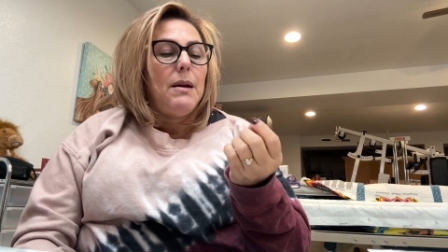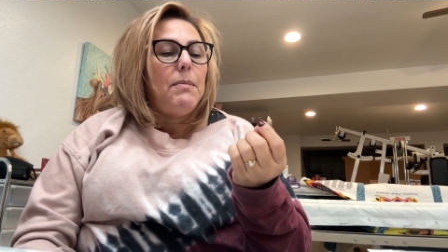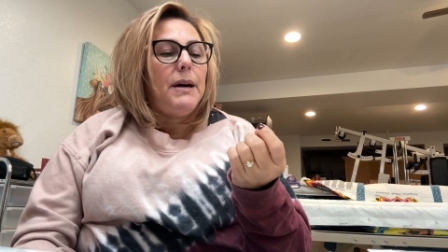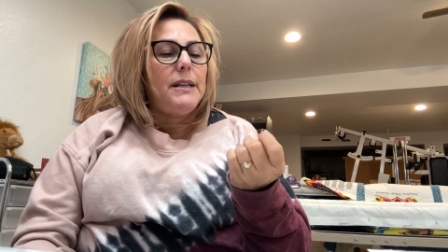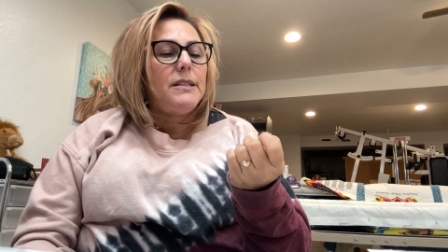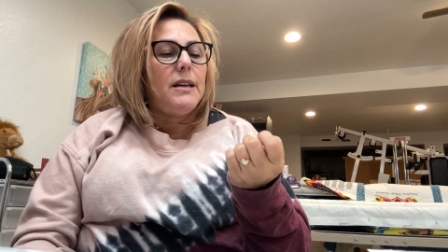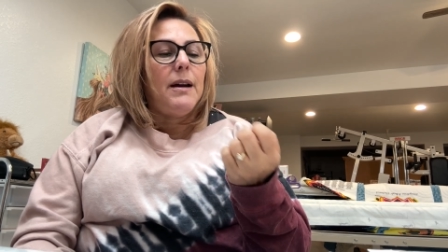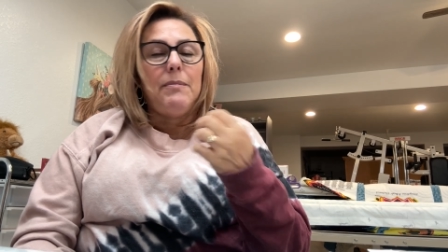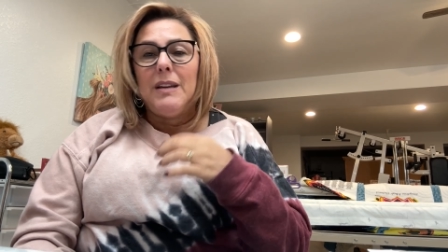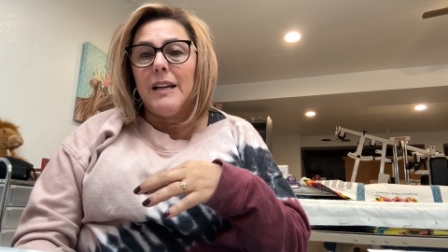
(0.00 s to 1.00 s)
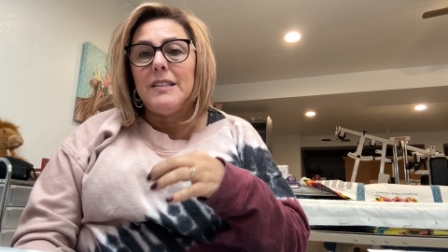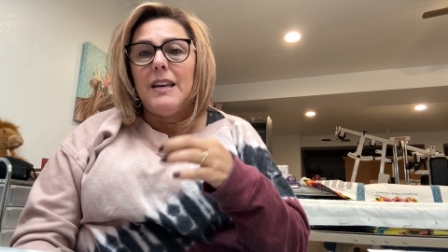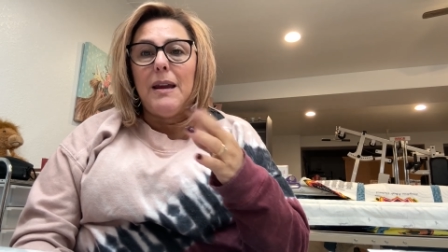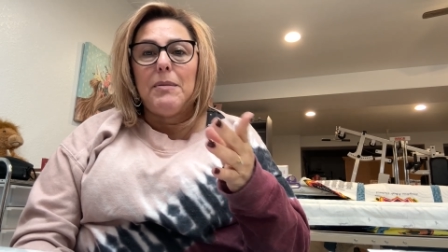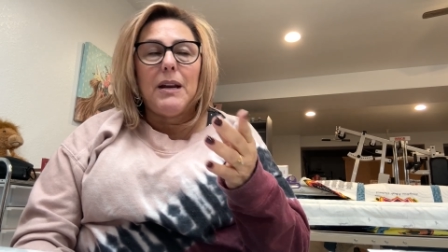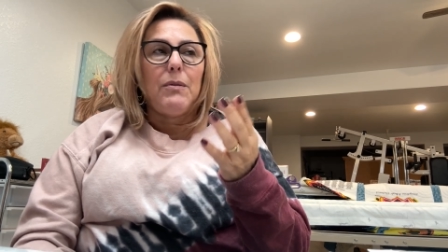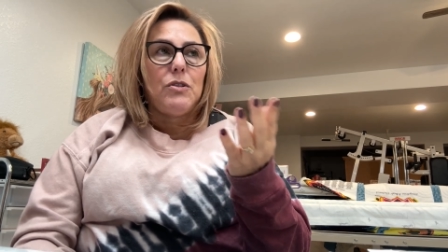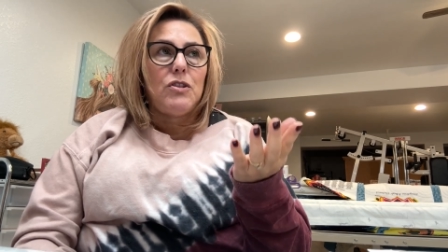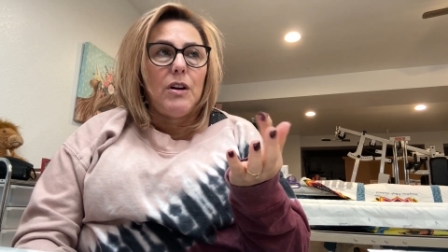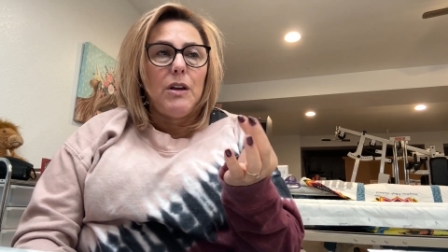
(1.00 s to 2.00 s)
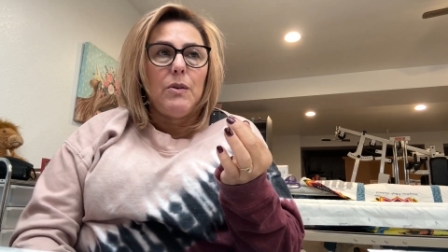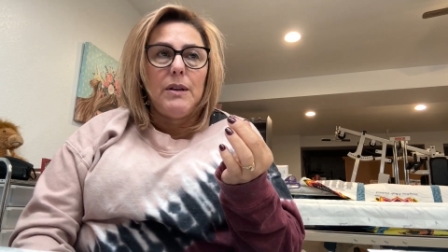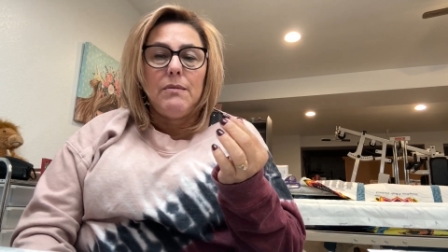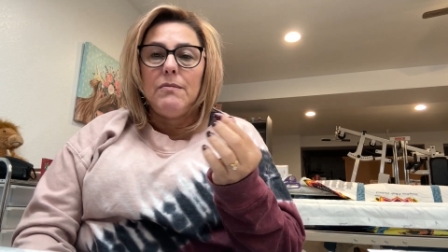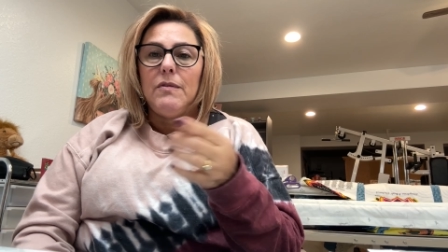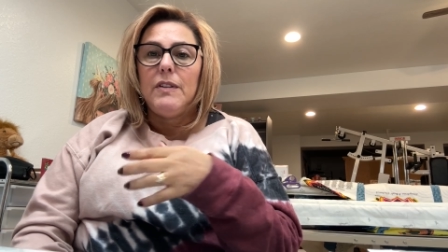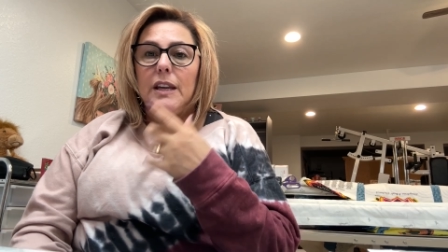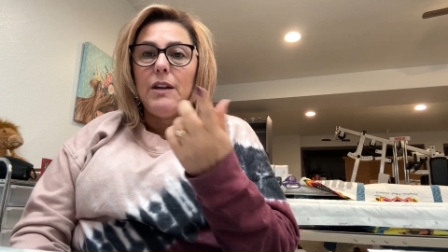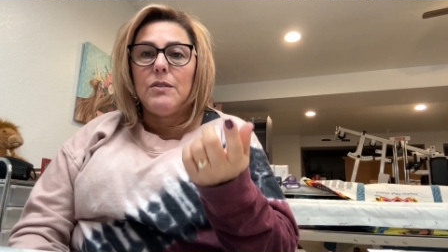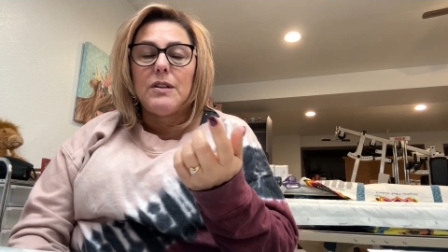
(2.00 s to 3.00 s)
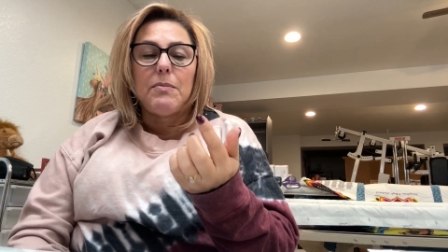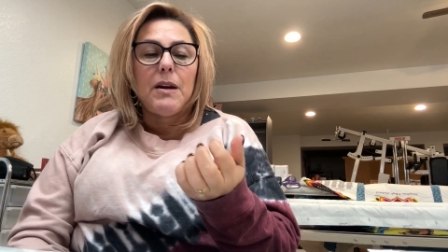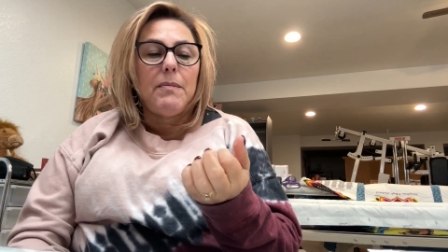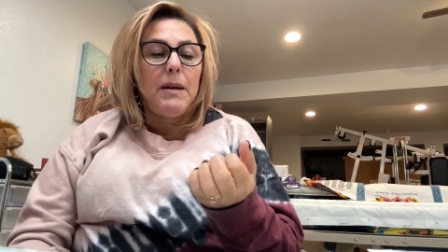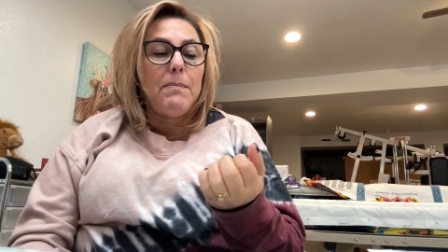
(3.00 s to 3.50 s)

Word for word: but um, not today, but I will show you in videos upcoming.